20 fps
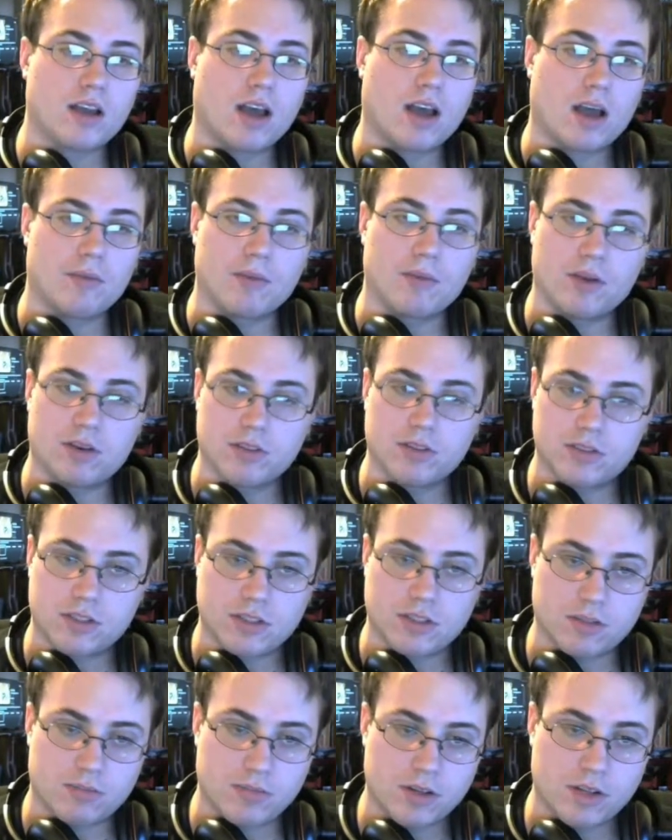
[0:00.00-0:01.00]
I'm your host,
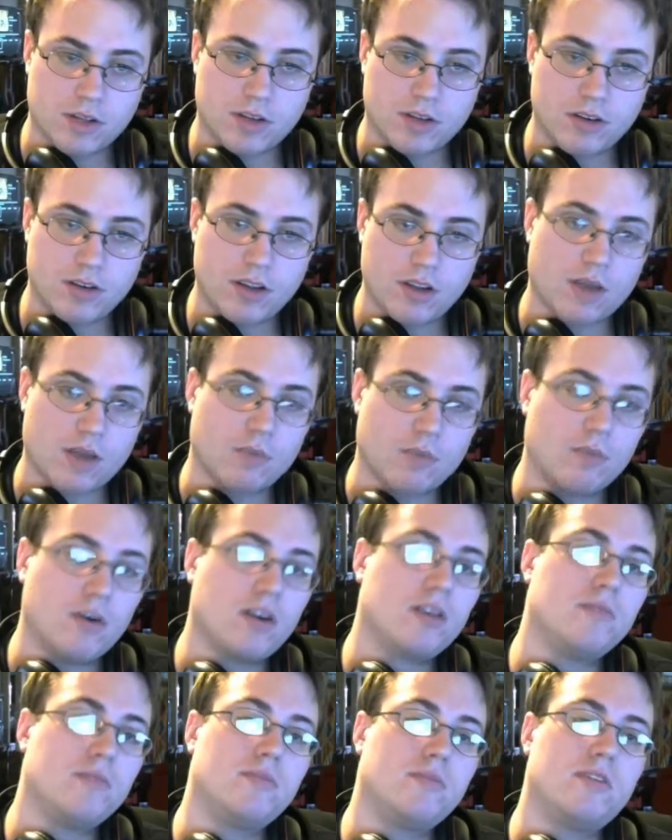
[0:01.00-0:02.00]
Solid Mercury, and
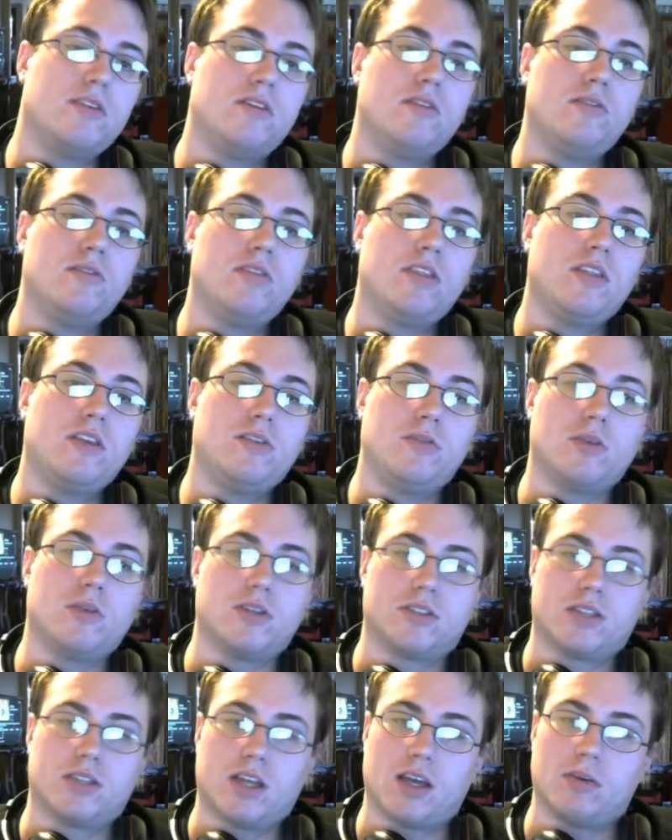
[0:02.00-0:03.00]
welcome to the
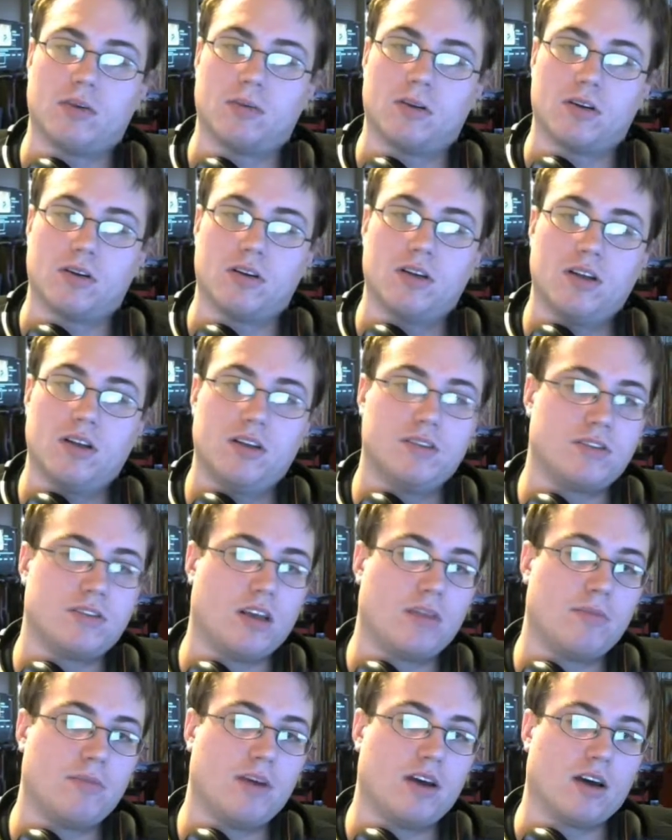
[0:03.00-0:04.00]
Duelist Table,
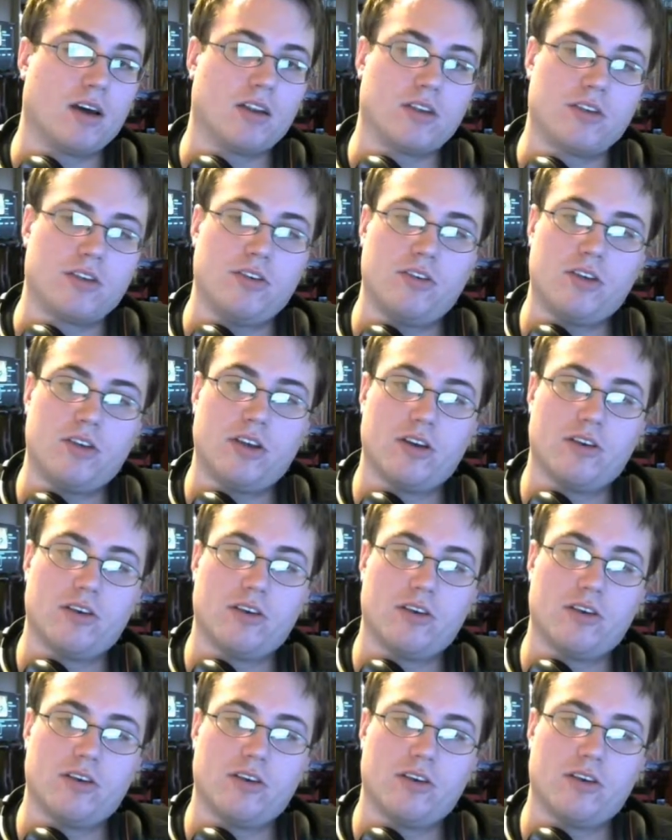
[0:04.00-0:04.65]
segment on Yu-Gi-Oh!